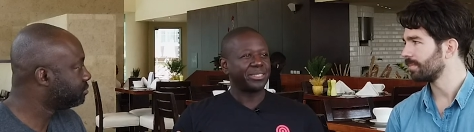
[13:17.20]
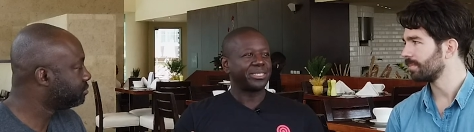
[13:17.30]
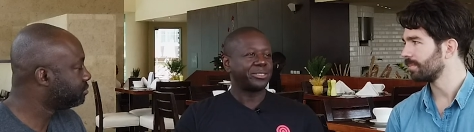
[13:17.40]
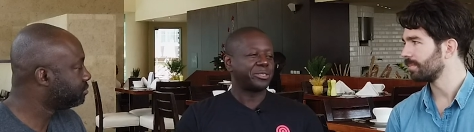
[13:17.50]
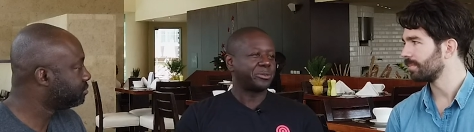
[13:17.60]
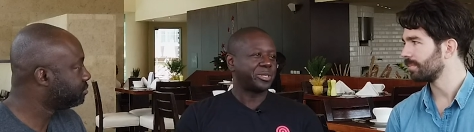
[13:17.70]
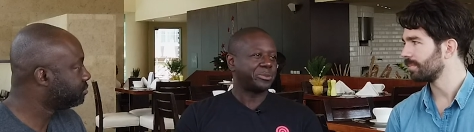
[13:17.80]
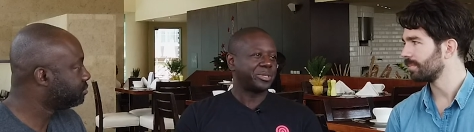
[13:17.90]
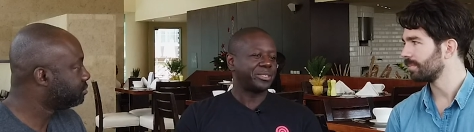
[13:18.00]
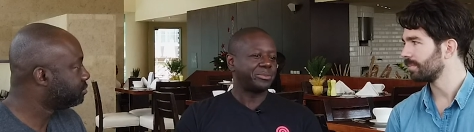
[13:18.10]
Speaker 1: uh, you know,
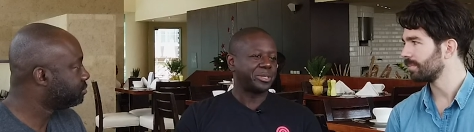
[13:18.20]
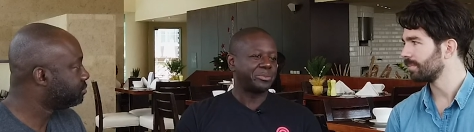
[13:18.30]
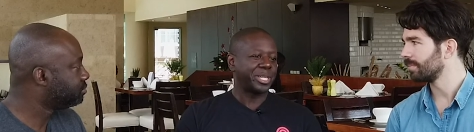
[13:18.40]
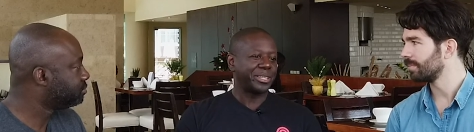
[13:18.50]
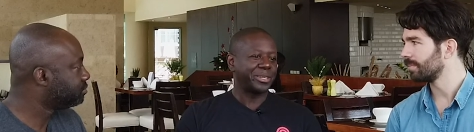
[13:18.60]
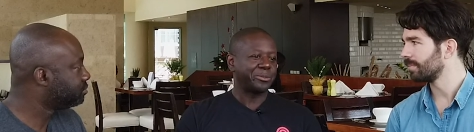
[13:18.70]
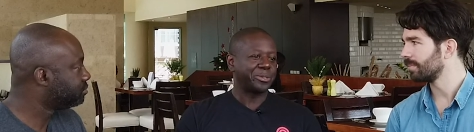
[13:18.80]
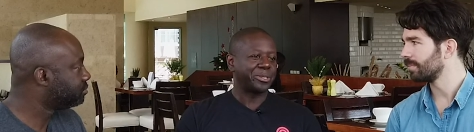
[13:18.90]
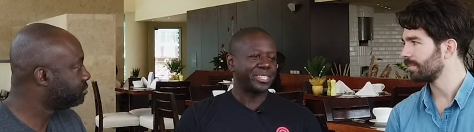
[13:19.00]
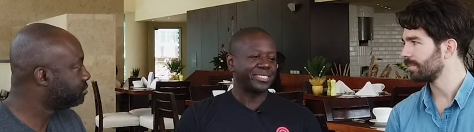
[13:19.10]
with, with, with my line of
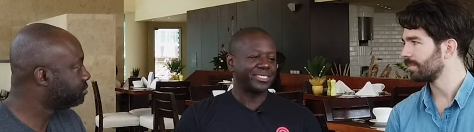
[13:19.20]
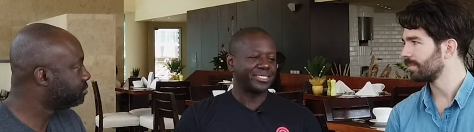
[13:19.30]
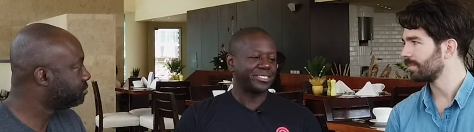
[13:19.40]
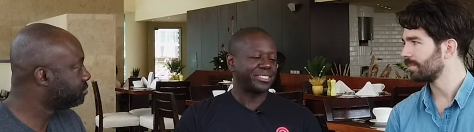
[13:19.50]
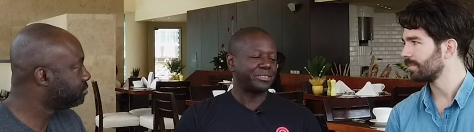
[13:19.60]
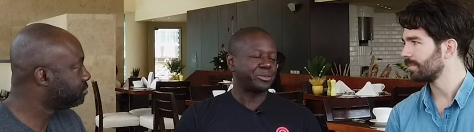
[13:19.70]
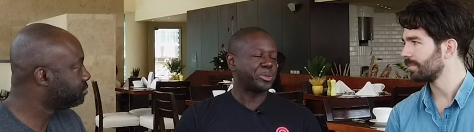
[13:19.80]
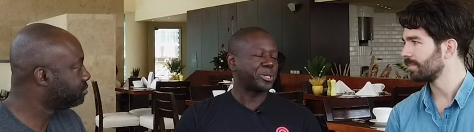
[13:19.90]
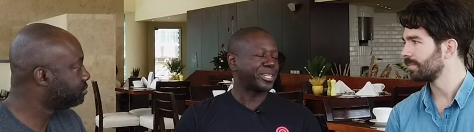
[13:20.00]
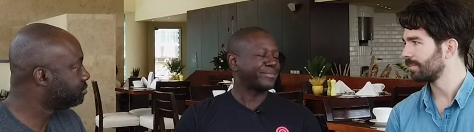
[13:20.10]
work. It's, it's just never
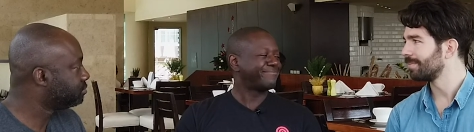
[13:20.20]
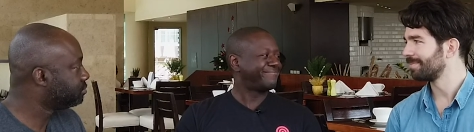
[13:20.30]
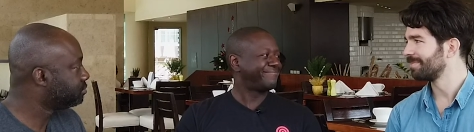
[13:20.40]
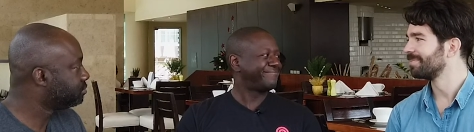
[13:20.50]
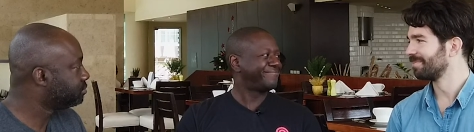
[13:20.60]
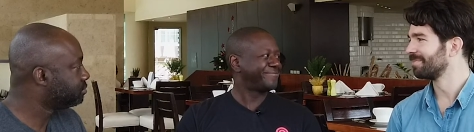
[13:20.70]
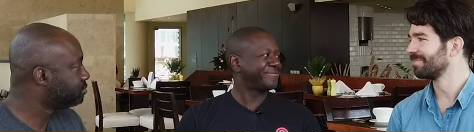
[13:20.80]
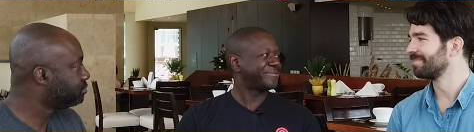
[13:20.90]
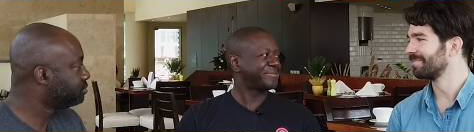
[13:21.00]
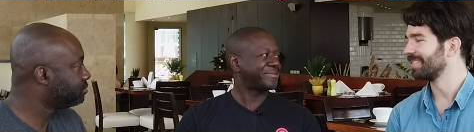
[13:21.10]
boring,
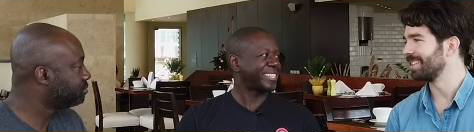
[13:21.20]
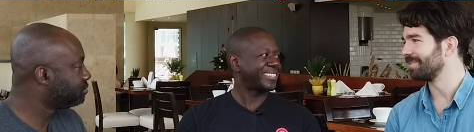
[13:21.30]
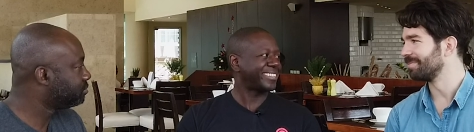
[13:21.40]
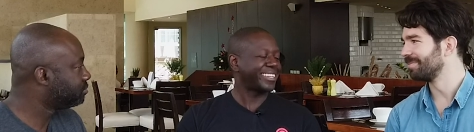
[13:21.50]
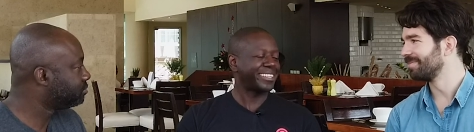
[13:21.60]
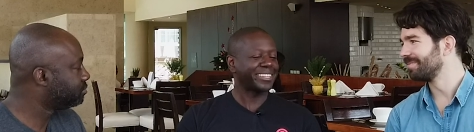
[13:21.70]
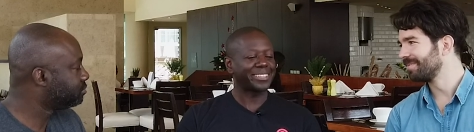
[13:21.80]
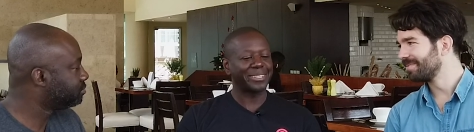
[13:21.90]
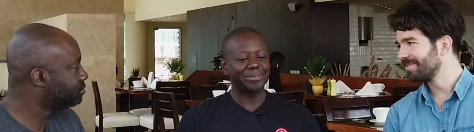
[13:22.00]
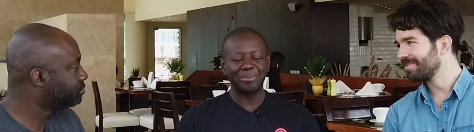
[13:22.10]
and, and I
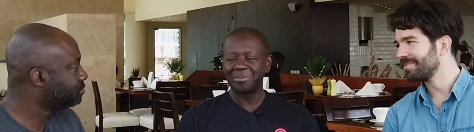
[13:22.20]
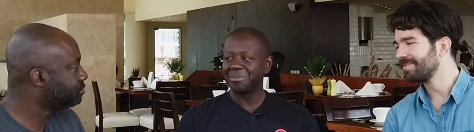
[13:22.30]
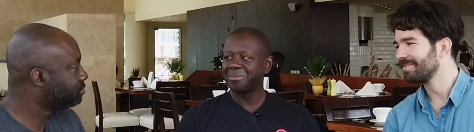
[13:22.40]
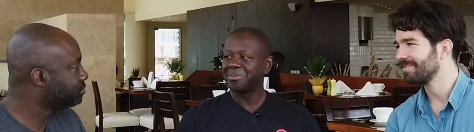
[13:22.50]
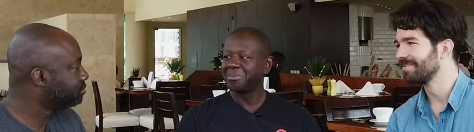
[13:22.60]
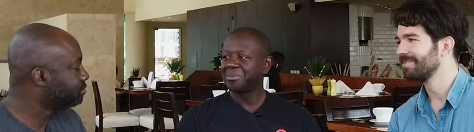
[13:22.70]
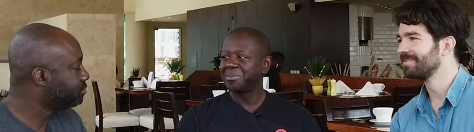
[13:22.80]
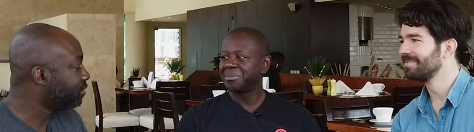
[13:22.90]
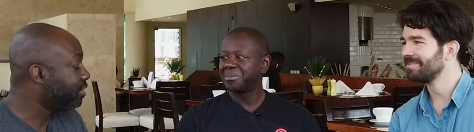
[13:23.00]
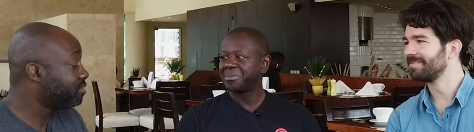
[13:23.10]
like that.
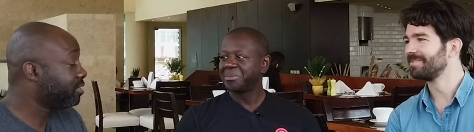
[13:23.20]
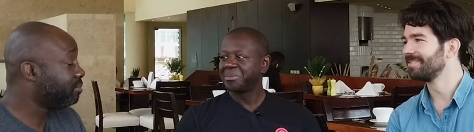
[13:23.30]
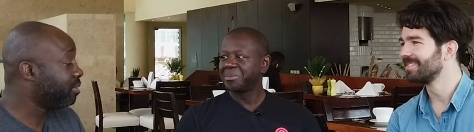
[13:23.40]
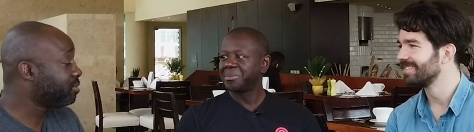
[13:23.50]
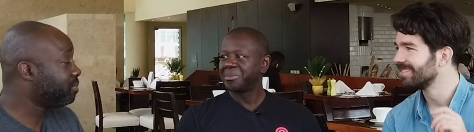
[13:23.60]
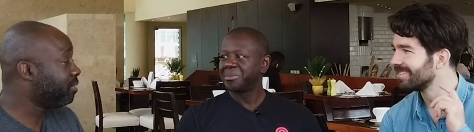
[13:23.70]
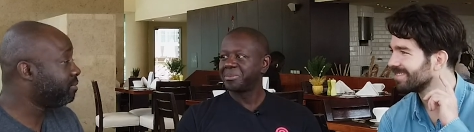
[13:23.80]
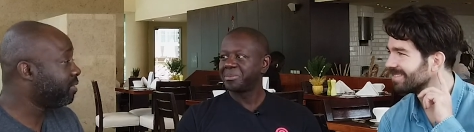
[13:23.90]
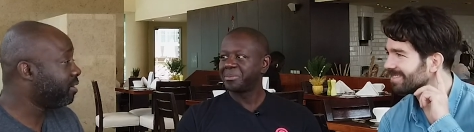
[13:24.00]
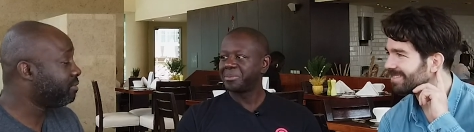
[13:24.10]
Speaker 2: I'll say the best
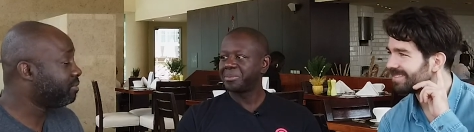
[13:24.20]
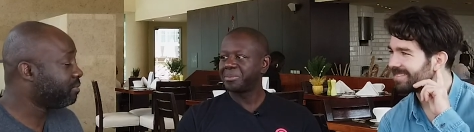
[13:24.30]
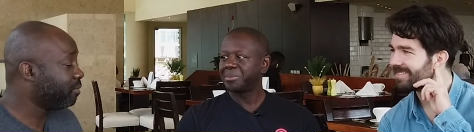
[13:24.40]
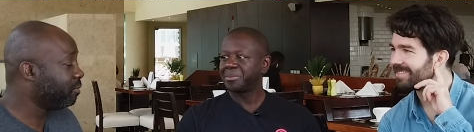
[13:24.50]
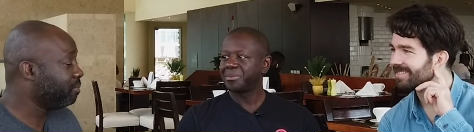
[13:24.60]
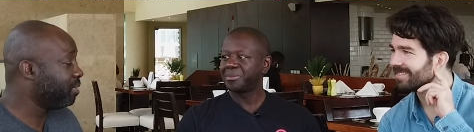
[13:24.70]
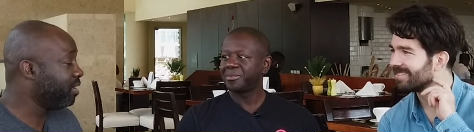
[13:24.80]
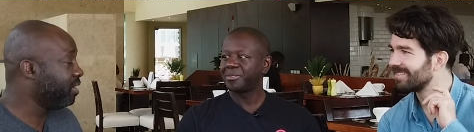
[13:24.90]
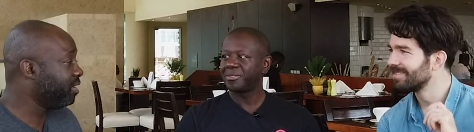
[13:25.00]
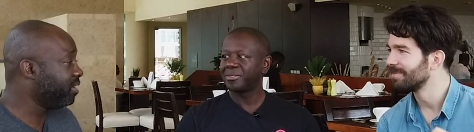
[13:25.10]
part uh, for
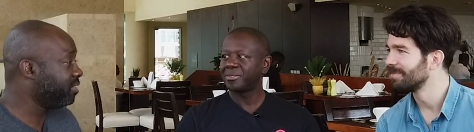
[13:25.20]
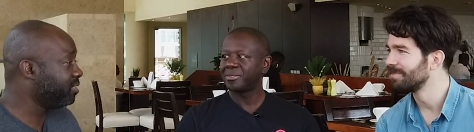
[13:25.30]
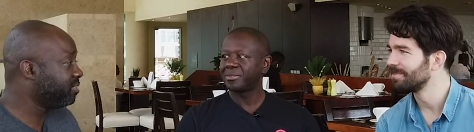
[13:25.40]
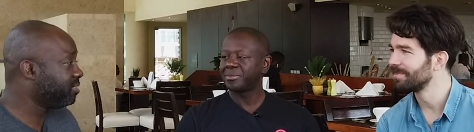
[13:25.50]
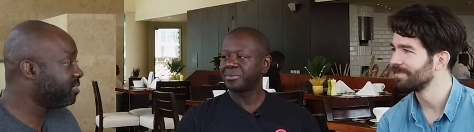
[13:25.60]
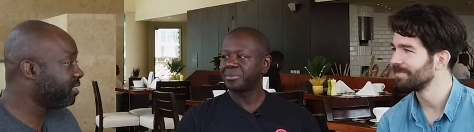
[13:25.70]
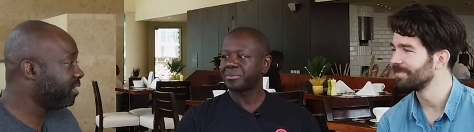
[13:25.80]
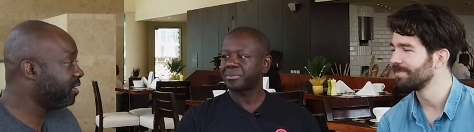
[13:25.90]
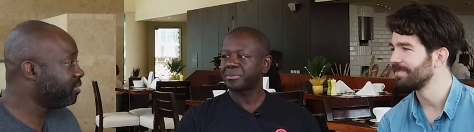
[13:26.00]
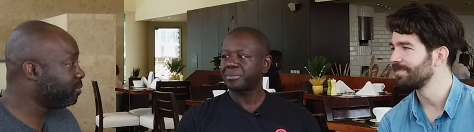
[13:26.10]
me is
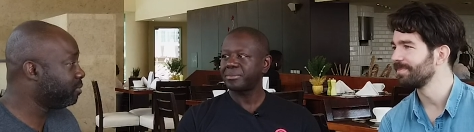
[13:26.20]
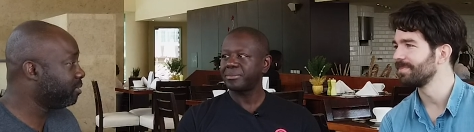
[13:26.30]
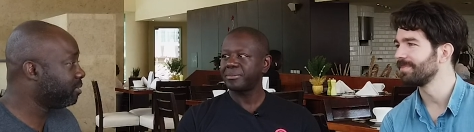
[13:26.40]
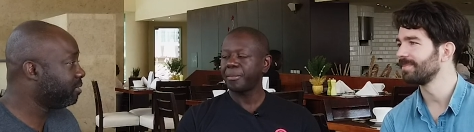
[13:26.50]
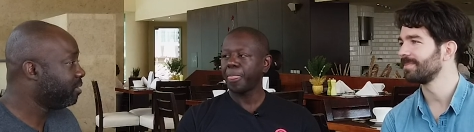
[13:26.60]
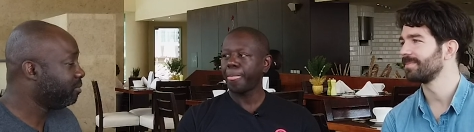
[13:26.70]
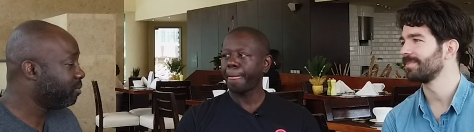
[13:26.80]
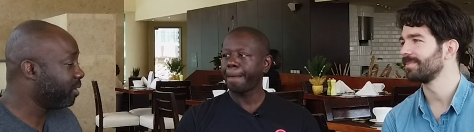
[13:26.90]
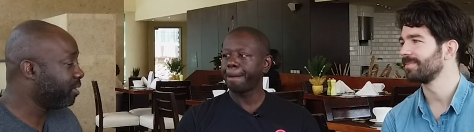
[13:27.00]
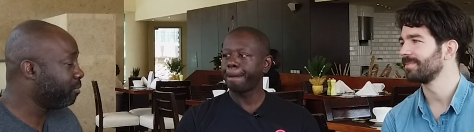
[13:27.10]
getting to work
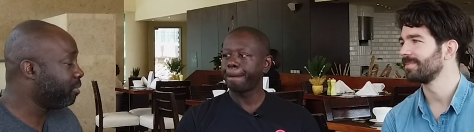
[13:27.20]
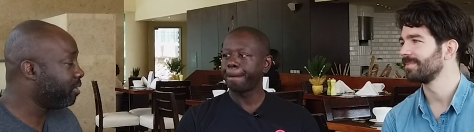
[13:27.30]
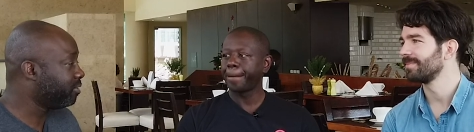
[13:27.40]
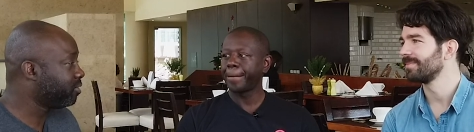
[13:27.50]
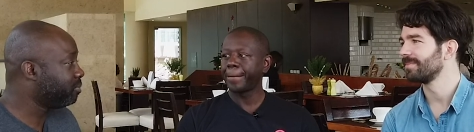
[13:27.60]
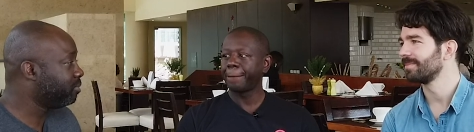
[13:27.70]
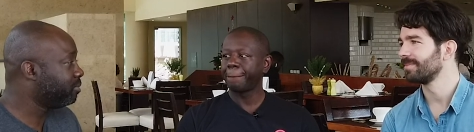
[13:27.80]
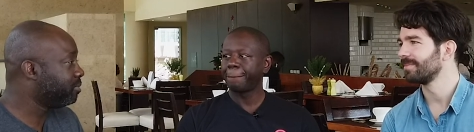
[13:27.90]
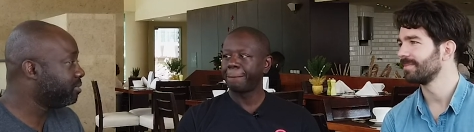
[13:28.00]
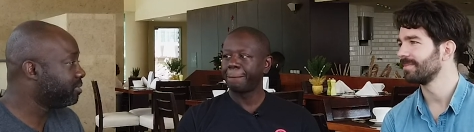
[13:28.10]
directly with the
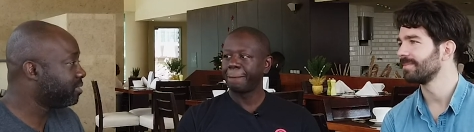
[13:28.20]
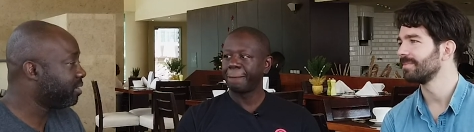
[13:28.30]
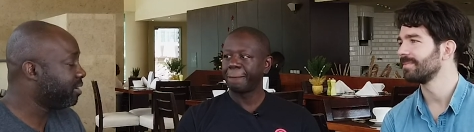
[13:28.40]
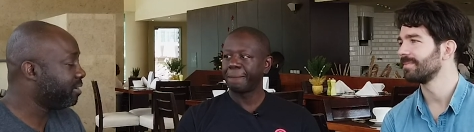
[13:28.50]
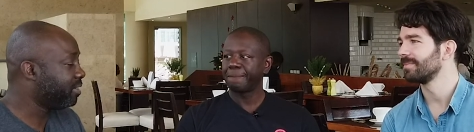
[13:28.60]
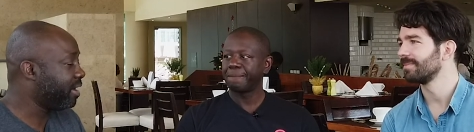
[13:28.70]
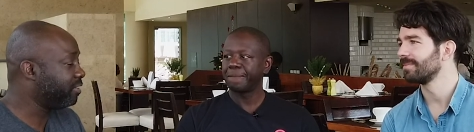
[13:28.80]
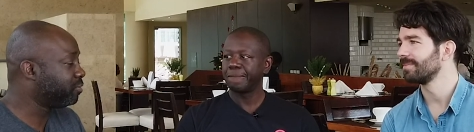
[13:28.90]
entrepreneurs. Uh, the